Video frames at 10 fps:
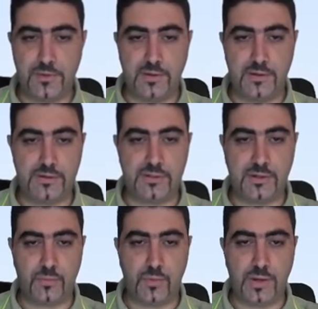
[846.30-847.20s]
here's
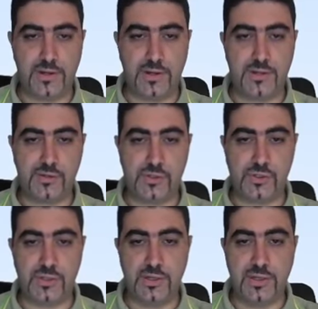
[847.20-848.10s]
our one
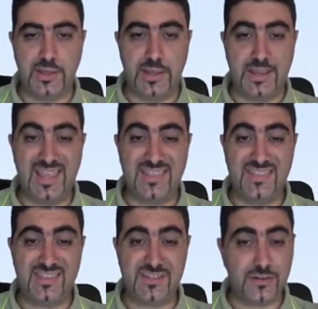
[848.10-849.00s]
inch. Again,
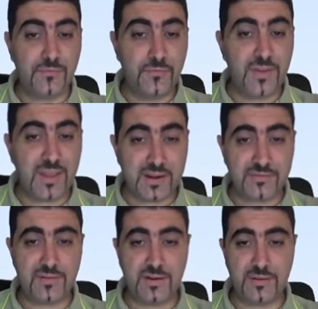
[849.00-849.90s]
these are very,
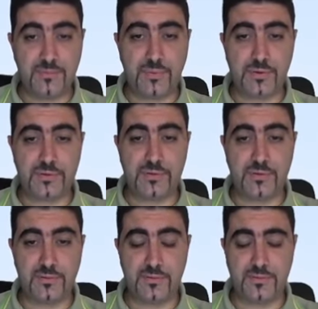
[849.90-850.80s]
very important
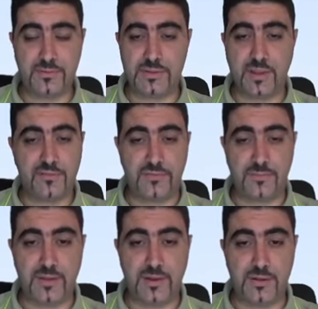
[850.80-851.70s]
stuff
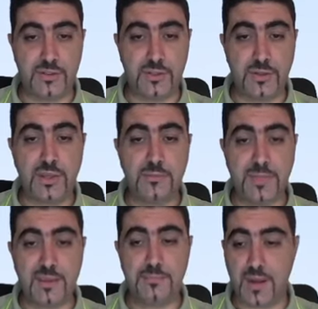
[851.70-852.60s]
because you can
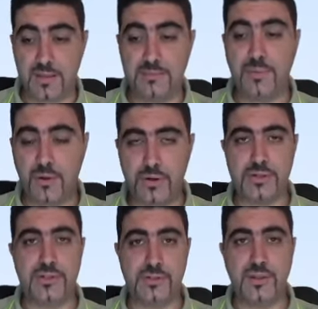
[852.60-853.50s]
make bad
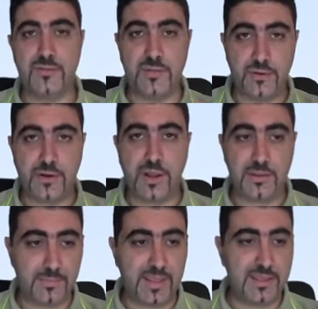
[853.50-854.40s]
parts if you're
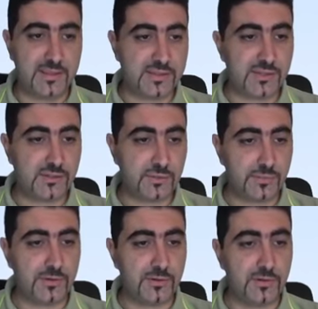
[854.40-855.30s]
not paying attention
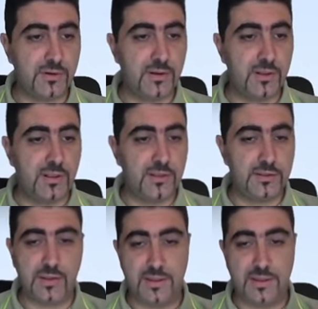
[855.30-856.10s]
when you're uh,